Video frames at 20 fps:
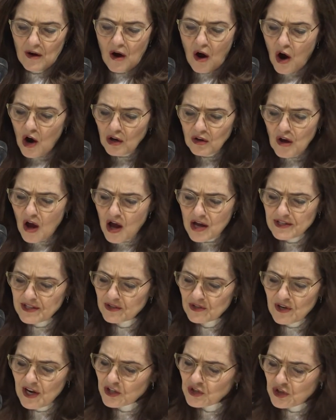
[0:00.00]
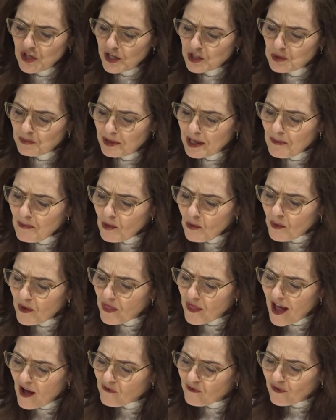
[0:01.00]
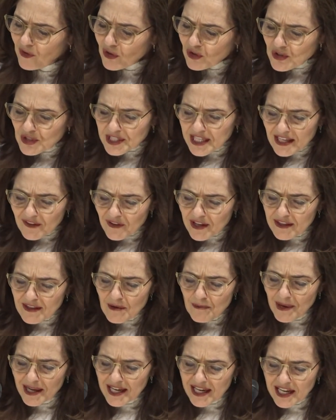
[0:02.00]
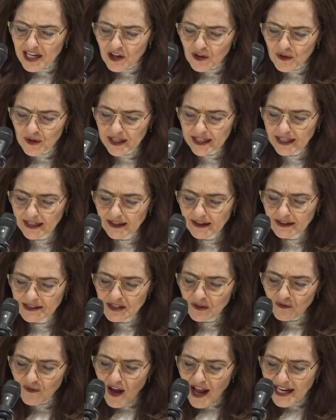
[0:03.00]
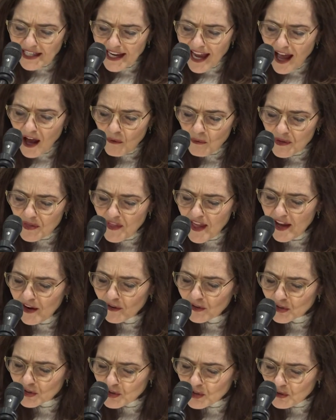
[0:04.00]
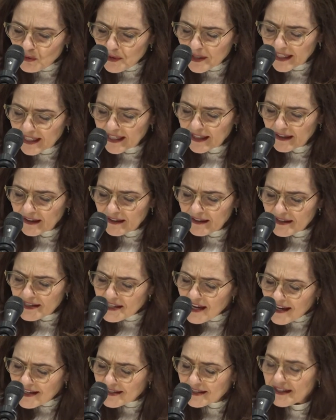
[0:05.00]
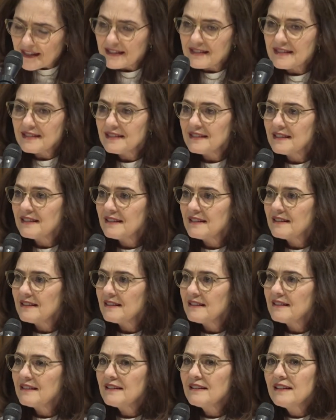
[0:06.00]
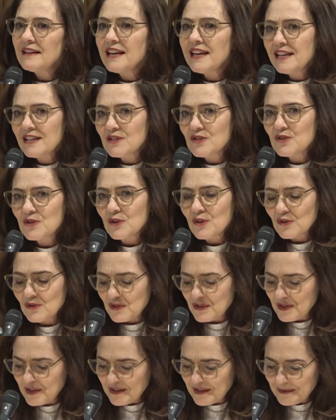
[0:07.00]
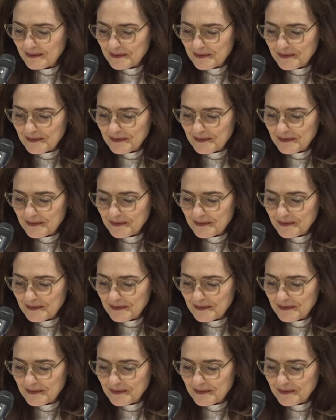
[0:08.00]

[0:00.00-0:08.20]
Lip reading: Our law does not judge people without first giving them a hearing to find out what they are doing, does it? He asserts.